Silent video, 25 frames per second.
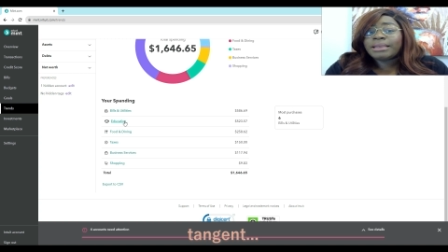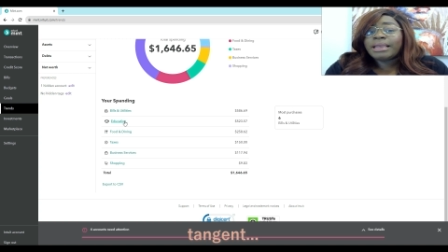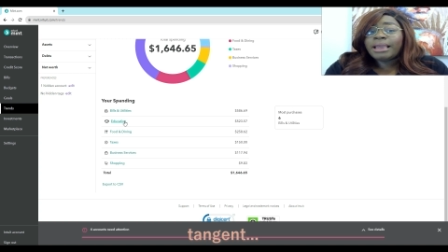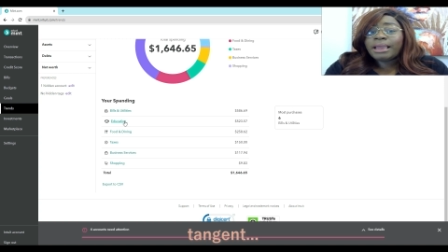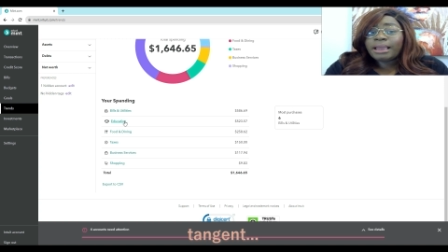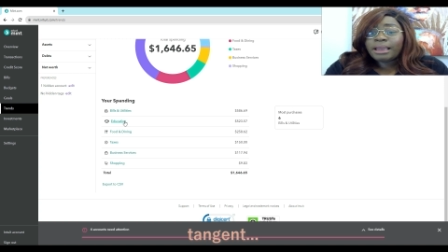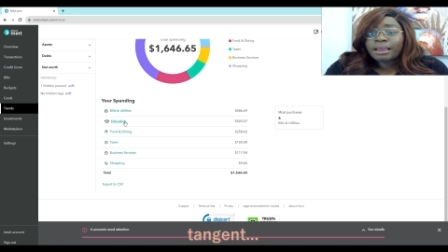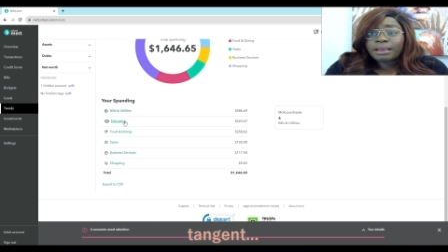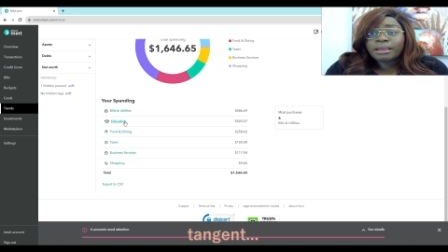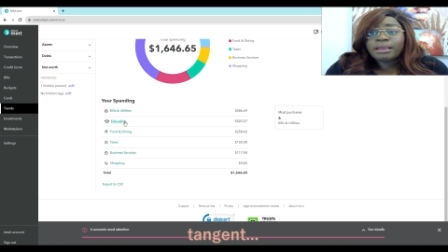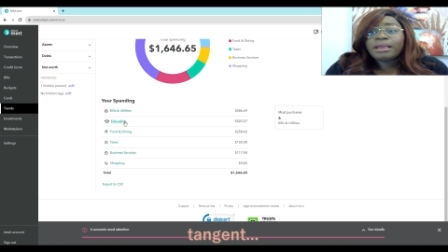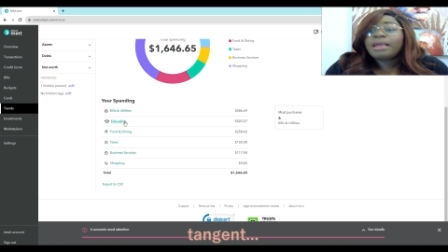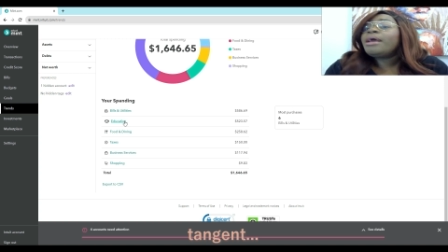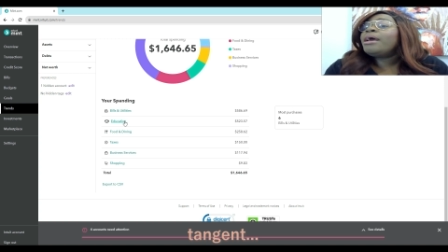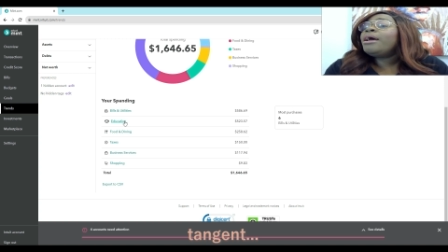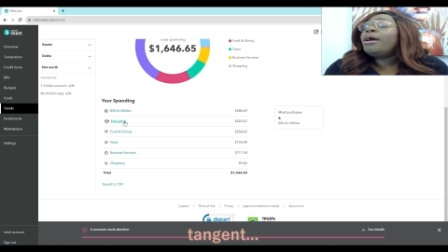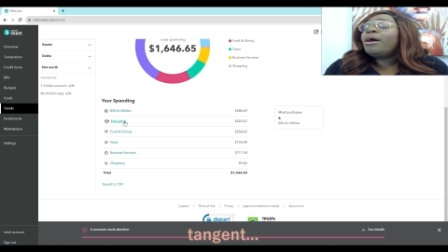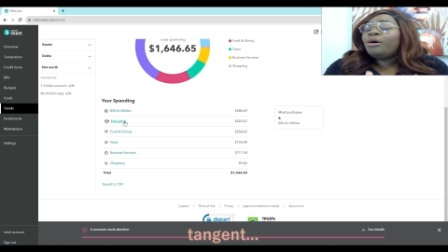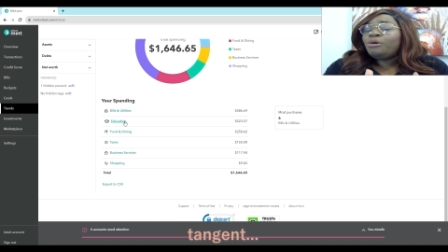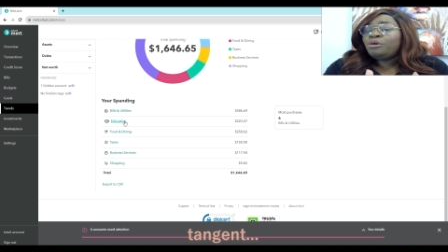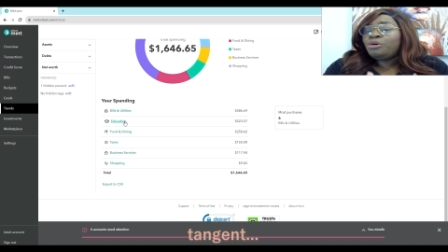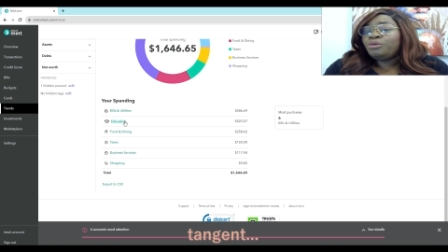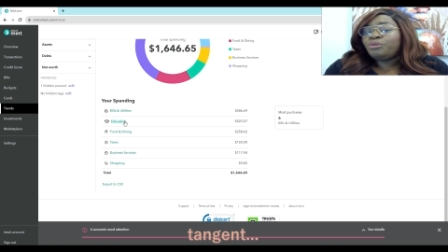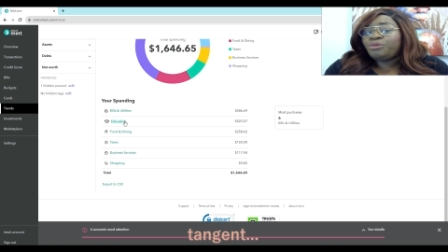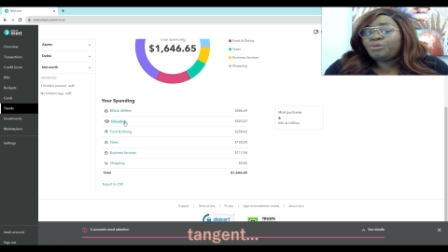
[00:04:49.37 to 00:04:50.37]
hey,
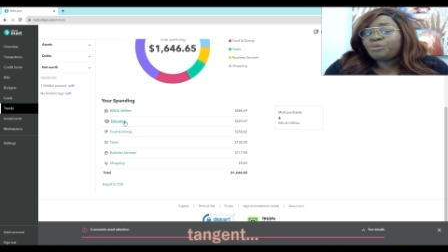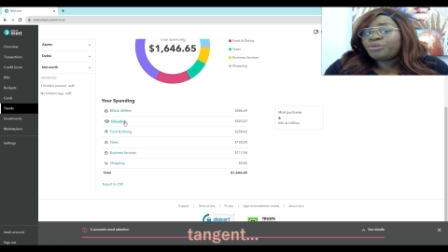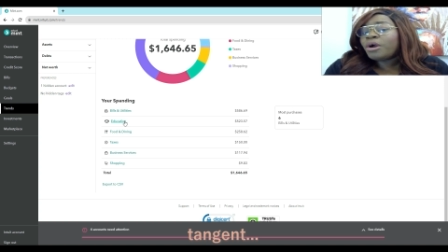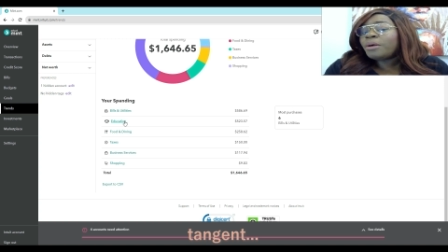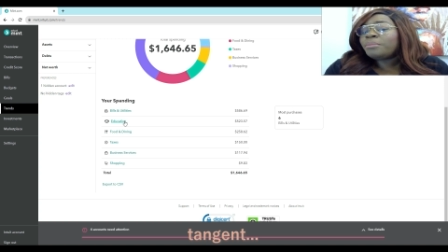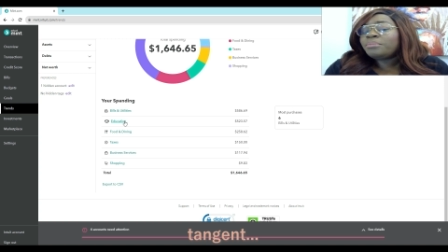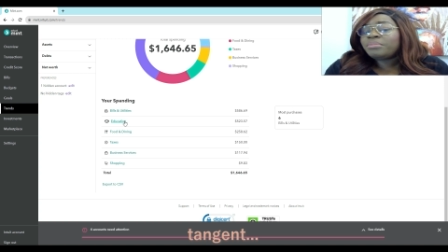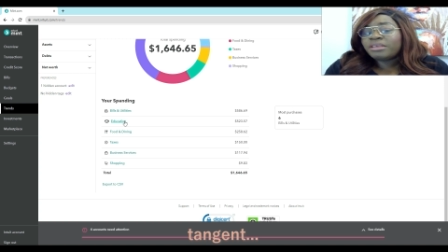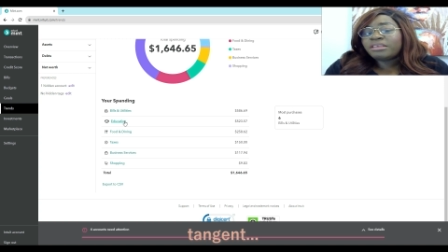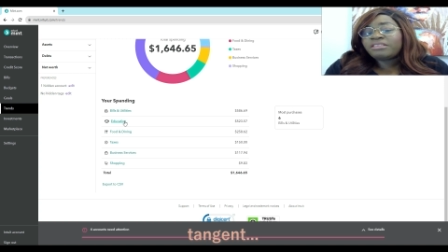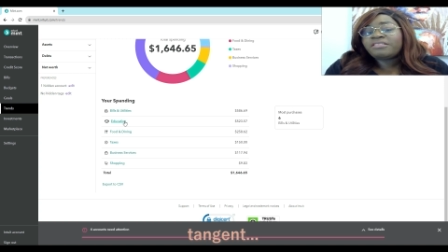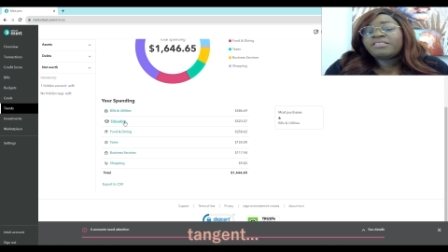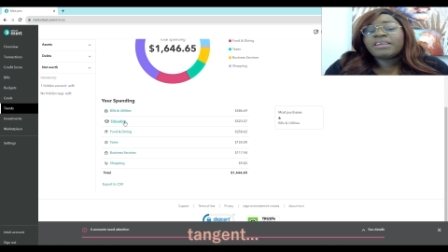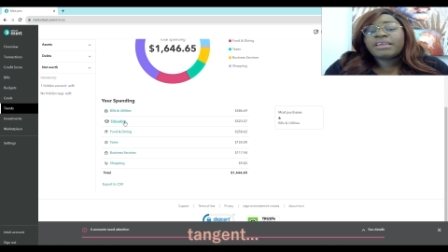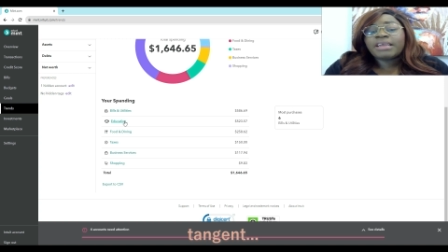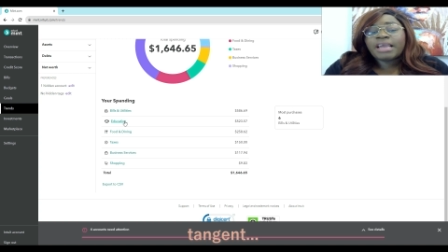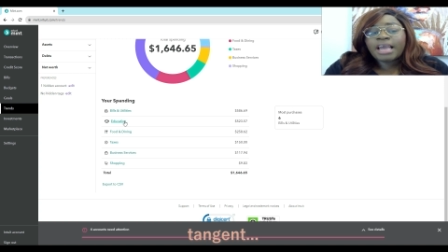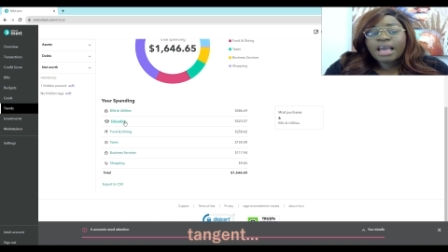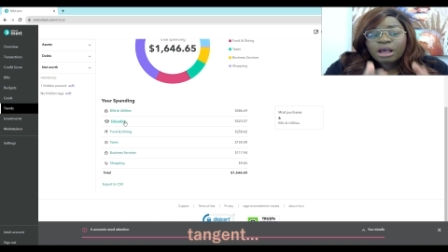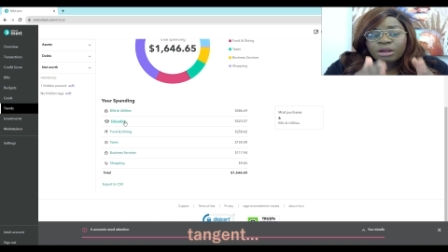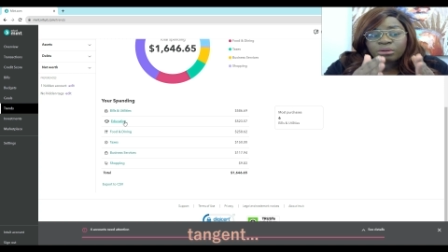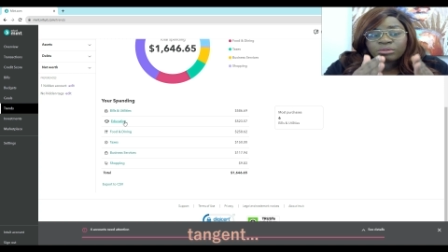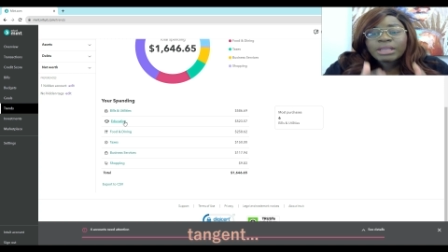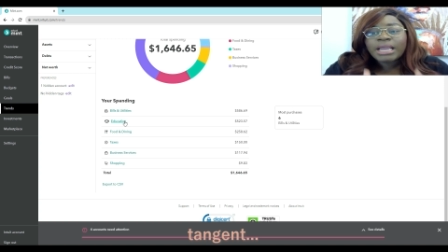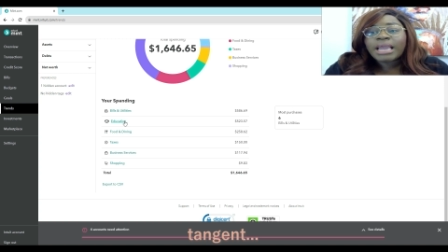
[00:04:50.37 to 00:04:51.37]
from this
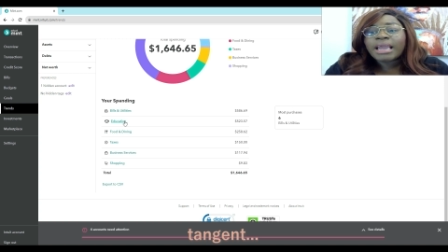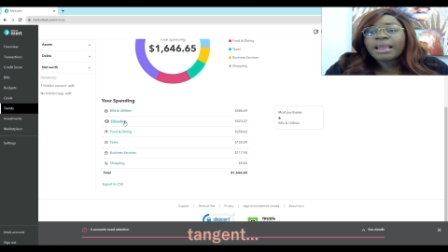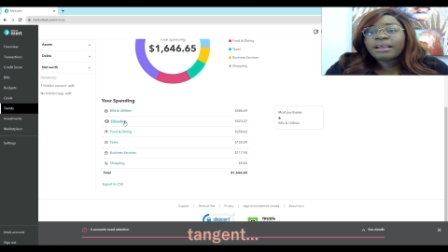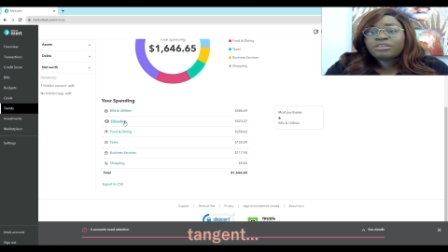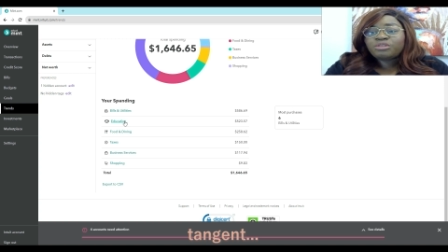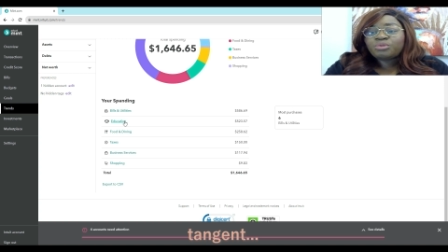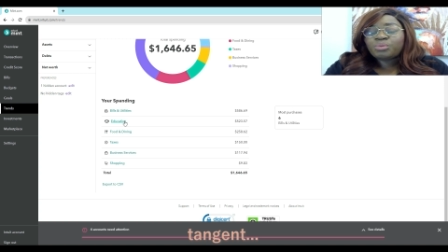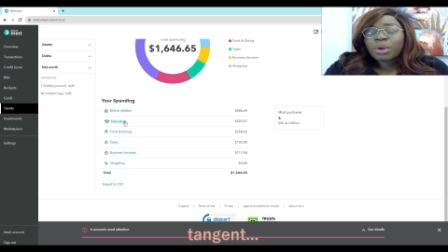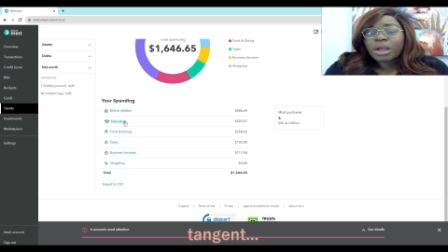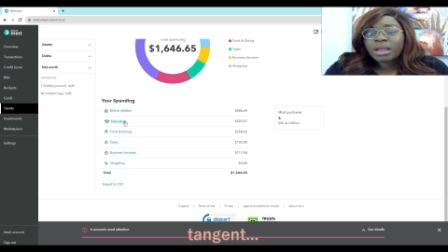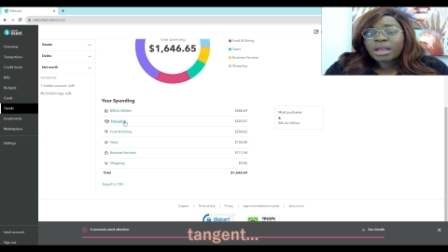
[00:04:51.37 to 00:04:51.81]
account, X, Y,